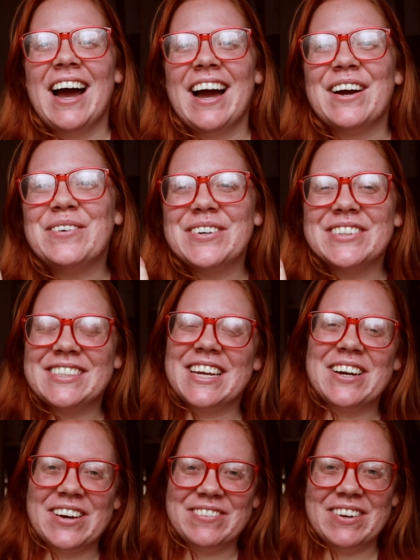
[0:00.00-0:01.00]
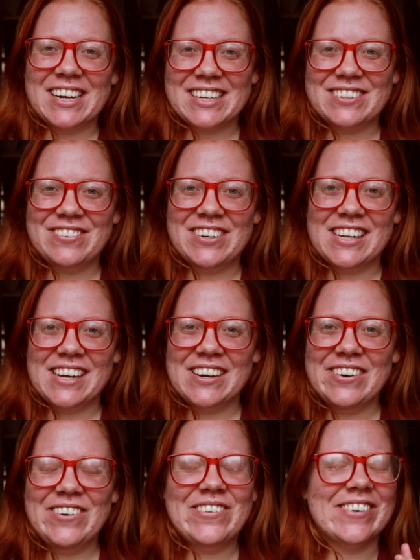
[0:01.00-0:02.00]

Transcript: I will see you in my next video,